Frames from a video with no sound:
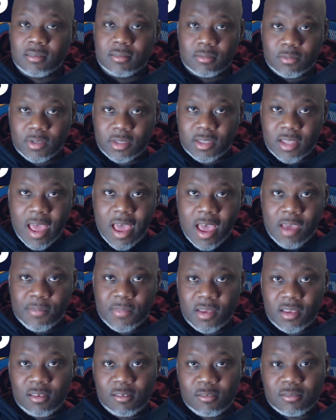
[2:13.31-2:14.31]
with the
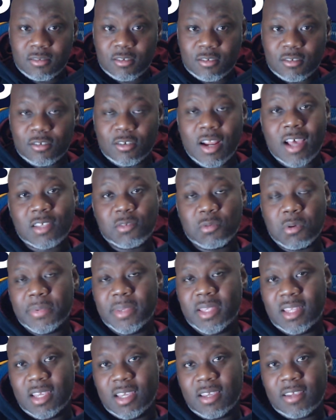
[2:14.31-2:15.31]
admin user. So that's what we
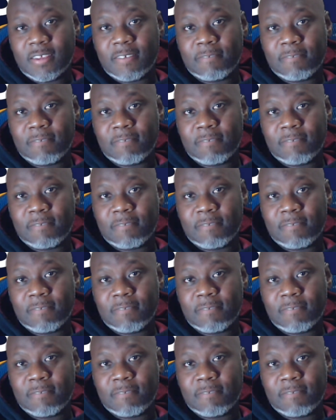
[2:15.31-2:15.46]
did.